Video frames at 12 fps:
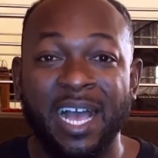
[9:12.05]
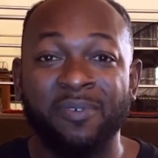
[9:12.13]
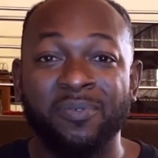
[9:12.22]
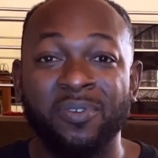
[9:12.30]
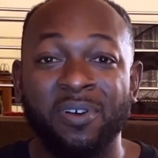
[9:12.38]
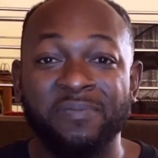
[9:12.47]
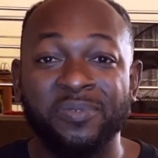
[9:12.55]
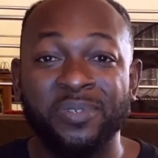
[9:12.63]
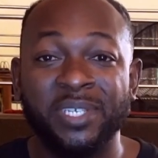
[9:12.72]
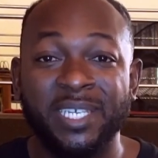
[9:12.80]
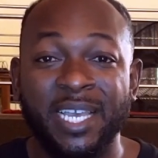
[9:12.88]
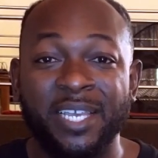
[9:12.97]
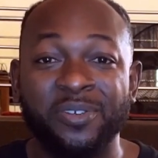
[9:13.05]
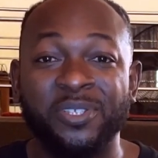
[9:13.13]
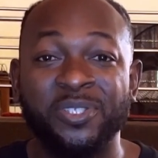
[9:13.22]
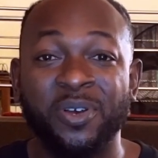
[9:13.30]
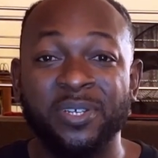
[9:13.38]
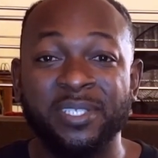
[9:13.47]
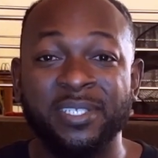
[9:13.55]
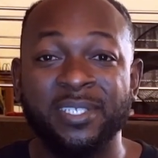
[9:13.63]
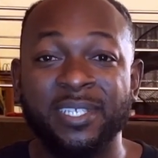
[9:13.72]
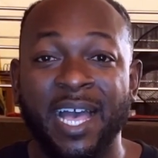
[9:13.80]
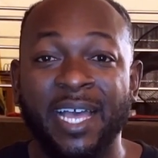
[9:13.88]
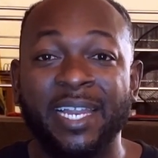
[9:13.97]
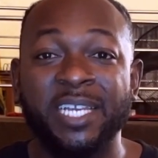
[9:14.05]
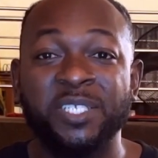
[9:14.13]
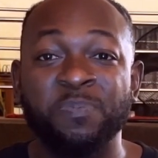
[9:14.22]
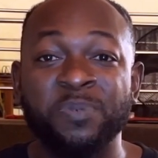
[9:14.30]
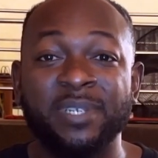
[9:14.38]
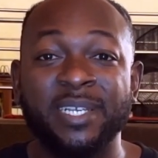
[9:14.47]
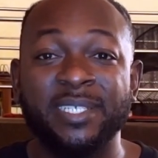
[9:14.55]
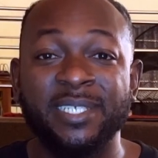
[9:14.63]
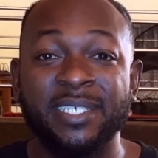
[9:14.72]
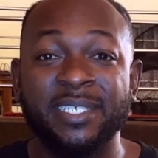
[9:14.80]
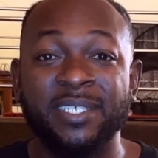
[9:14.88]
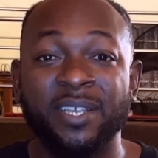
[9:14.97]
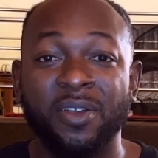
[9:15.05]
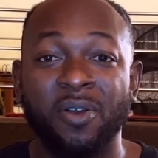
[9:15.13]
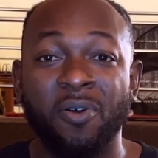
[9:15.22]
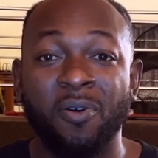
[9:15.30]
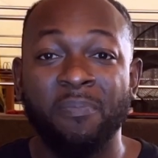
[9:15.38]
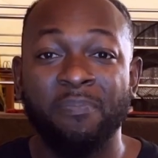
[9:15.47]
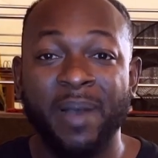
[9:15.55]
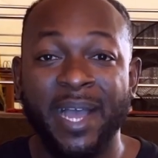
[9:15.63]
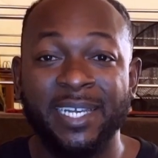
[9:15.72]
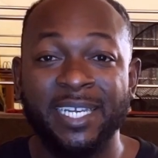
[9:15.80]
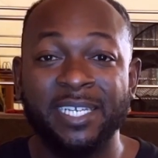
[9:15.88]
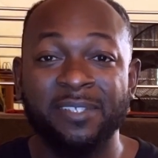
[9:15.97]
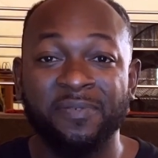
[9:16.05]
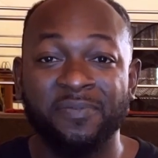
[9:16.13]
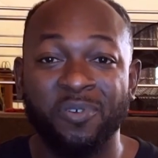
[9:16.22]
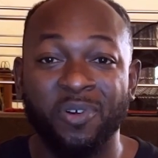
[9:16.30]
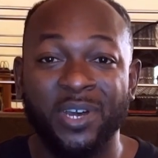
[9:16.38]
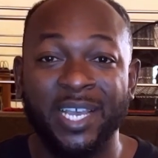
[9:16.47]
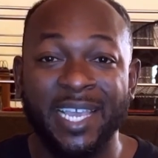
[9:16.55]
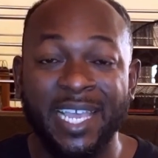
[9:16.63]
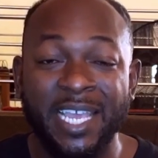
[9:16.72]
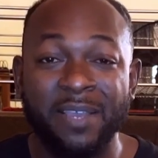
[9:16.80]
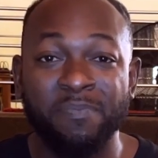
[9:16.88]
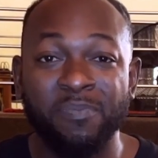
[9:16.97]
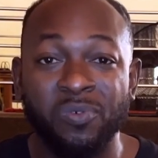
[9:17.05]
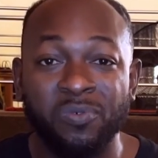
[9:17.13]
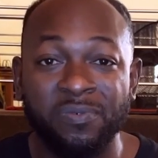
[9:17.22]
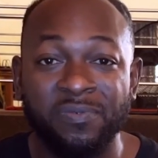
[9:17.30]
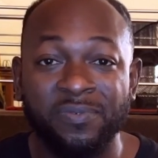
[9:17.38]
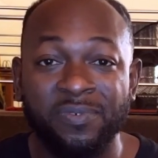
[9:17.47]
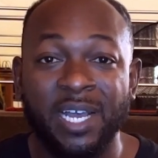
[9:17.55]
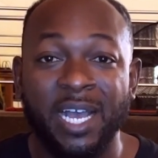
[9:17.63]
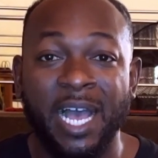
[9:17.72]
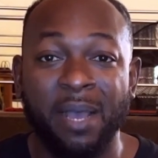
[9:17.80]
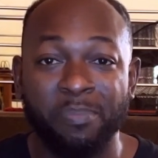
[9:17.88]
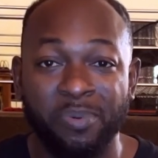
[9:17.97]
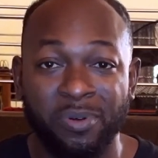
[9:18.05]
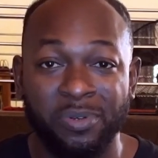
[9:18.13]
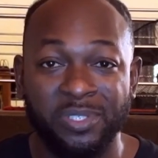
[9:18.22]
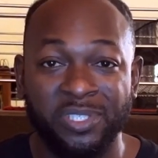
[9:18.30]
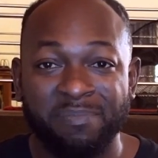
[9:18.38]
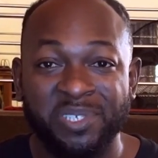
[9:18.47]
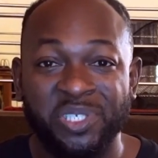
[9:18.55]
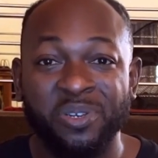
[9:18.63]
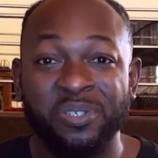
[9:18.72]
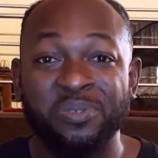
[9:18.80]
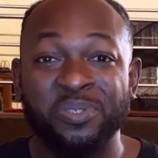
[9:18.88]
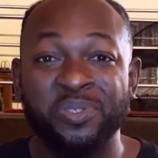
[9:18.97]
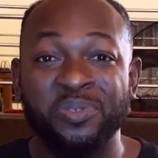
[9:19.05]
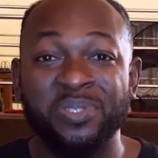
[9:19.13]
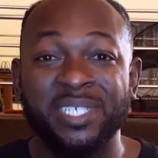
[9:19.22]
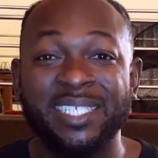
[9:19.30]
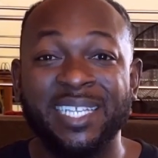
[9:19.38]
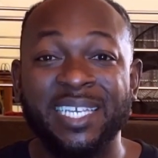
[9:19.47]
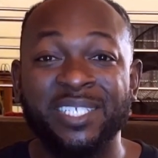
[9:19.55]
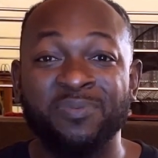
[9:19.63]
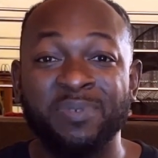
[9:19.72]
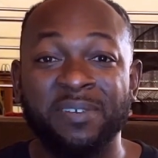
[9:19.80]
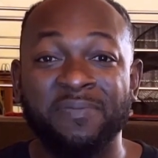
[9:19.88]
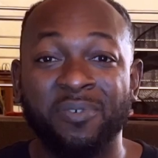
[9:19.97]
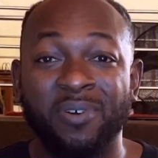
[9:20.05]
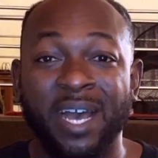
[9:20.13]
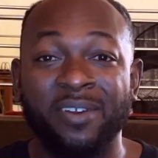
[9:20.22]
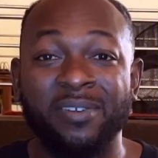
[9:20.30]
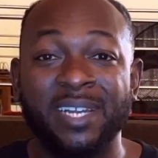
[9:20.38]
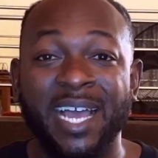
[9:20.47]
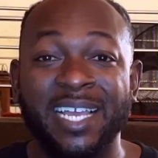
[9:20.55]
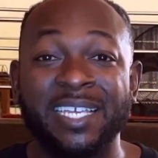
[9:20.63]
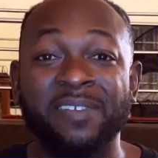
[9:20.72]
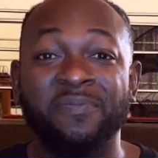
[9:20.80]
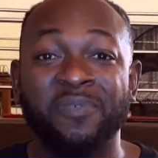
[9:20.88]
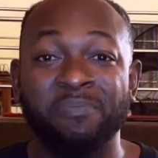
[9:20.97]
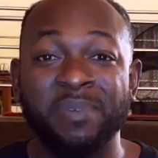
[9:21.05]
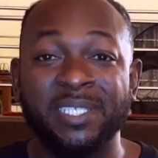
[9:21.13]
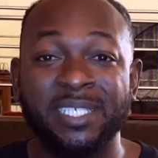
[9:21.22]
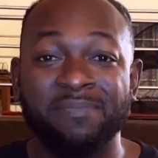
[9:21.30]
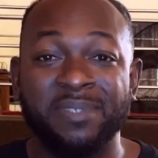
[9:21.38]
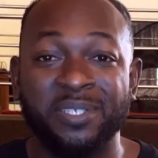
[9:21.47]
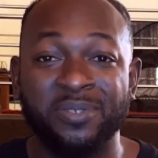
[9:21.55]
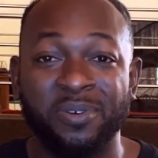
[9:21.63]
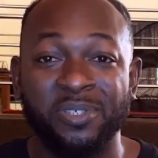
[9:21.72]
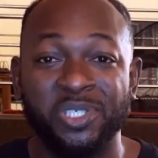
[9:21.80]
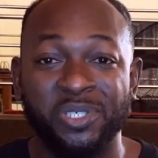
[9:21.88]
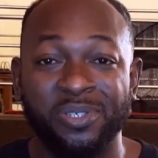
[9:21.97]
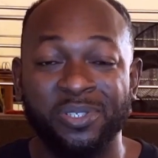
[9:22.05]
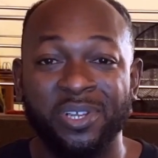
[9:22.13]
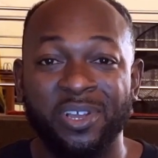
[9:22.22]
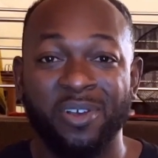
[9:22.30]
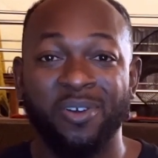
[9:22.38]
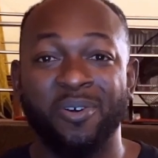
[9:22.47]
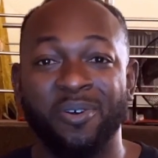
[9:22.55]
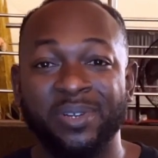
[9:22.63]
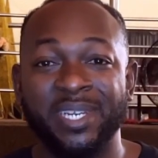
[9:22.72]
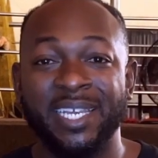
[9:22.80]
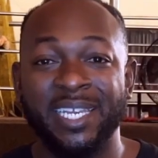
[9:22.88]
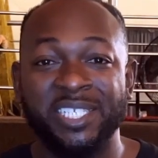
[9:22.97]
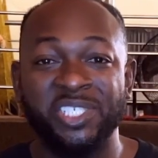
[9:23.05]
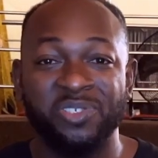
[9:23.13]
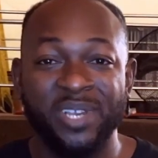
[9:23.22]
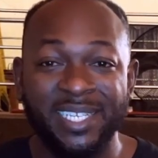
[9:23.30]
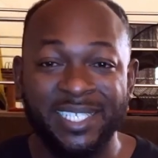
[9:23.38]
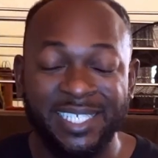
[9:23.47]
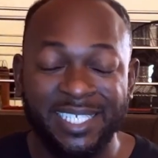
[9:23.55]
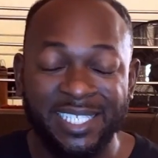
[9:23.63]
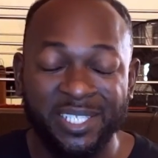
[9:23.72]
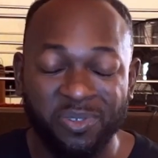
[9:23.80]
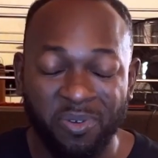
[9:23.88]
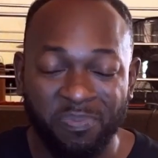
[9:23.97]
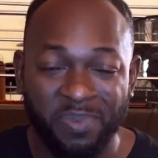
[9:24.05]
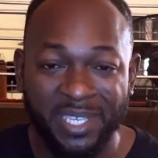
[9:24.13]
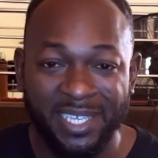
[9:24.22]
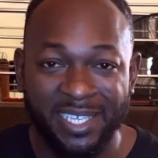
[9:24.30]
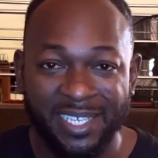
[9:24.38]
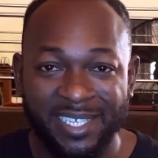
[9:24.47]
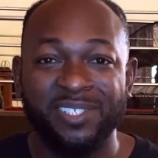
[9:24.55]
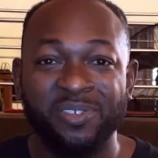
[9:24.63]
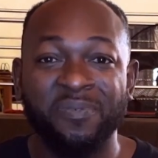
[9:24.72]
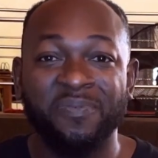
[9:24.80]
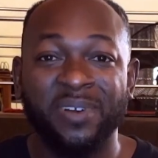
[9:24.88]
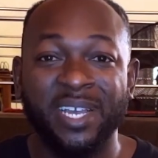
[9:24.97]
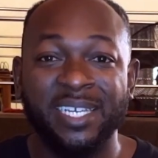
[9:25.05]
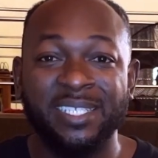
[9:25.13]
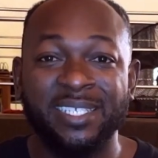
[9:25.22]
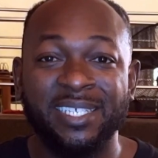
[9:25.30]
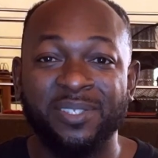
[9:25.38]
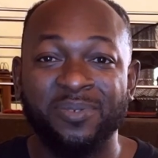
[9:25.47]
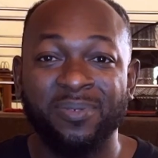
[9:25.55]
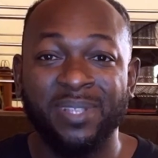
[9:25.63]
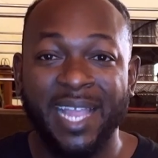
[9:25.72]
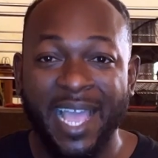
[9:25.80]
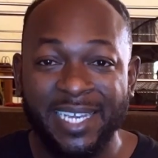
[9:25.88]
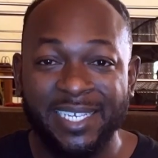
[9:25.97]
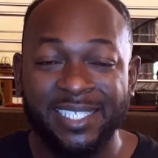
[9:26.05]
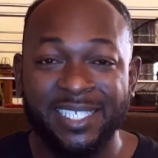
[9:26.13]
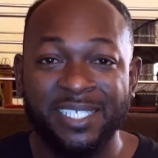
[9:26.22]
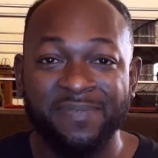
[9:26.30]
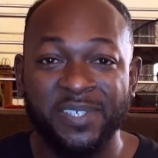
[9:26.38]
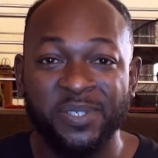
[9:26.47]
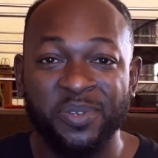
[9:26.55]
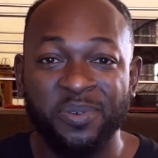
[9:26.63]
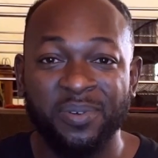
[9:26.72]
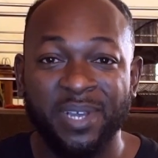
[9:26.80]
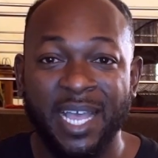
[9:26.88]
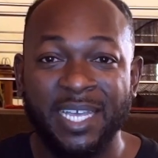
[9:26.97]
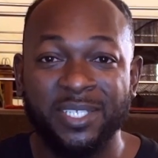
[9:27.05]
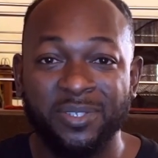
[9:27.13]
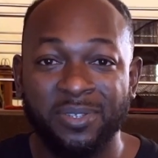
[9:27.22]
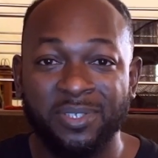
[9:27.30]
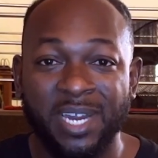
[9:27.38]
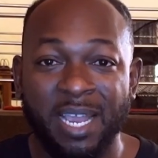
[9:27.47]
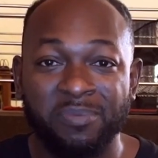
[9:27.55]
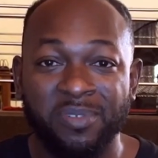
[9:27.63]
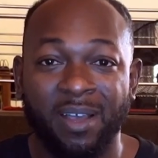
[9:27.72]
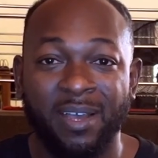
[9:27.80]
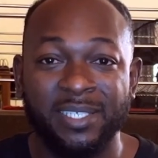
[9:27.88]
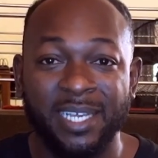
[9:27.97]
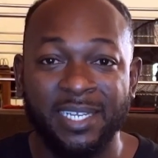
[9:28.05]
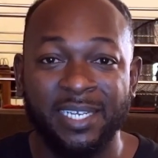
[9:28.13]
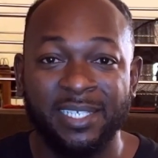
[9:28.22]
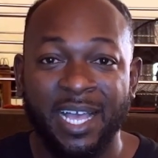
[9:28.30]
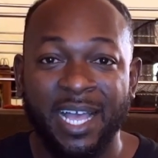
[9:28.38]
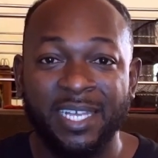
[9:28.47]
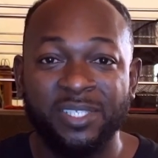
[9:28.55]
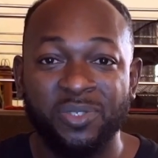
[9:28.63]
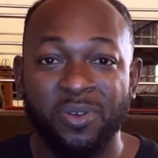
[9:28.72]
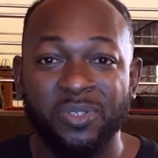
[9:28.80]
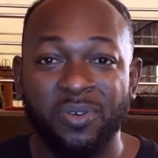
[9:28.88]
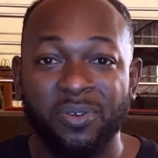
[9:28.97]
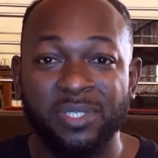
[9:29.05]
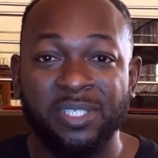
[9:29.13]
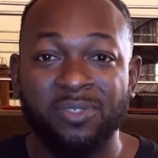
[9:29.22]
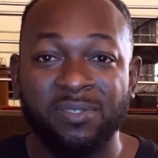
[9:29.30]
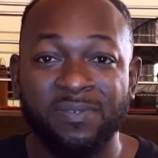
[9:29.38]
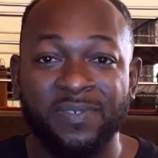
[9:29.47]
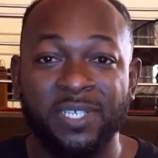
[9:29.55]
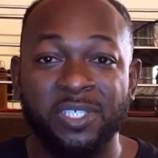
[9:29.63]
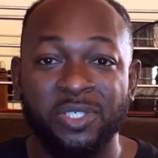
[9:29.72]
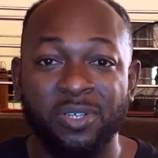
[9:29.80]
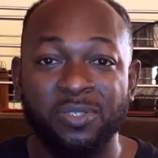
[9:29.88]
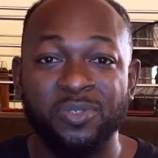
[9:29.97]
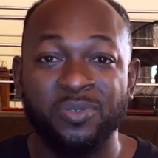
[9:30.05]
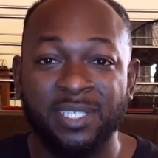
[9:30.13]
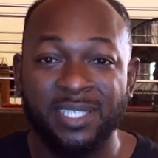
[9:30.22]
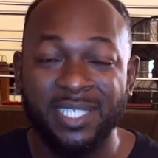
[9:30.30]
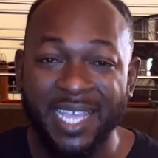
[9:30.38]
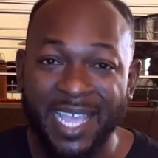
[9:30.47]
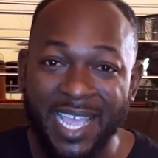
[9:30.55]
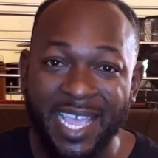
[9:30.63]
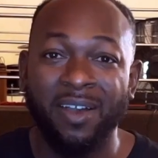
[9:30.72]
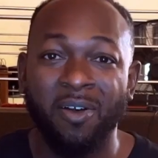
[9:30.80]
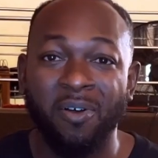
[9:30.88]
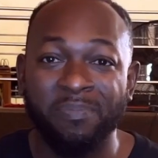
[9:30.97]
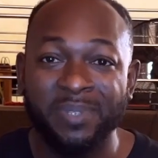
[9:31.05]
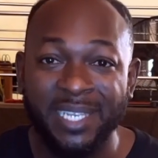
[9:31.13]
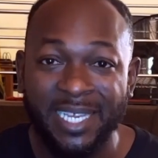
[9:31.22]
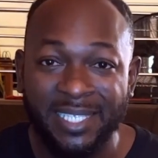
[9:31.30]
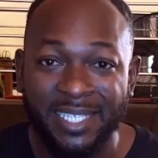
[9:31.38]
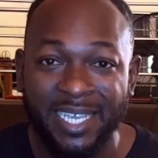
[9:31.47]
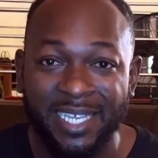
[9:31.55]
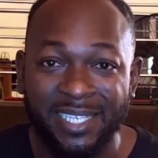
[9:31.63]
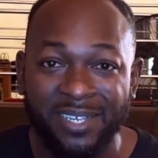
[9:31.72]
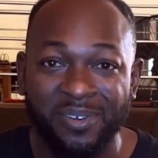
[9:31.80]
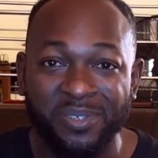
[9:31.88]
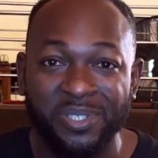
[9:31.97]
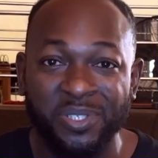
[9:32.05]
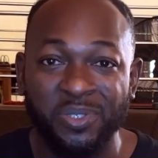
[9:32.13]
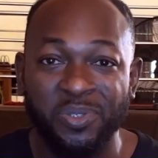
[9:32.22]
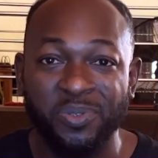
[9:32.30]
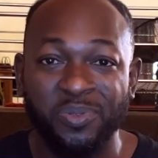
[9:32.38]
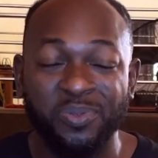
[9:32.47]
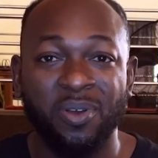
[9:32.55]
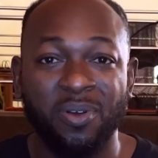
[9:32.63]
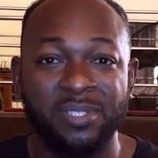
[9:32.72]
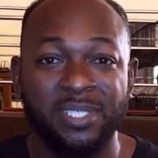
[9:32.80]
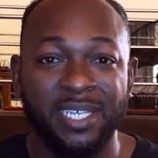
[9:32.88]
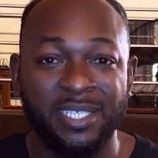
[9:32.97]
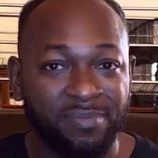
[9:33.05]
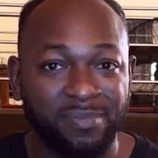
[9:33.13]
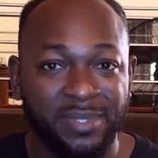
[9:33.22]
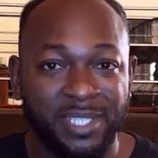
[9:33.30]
I would love to hear your thoughts and experiences on packing for a move abroad. Be sure to tune in next week for another informative discussion on a trending topic. Don't forget to like this video and subscribe to our channel and turn on the notification to stay updated on new content.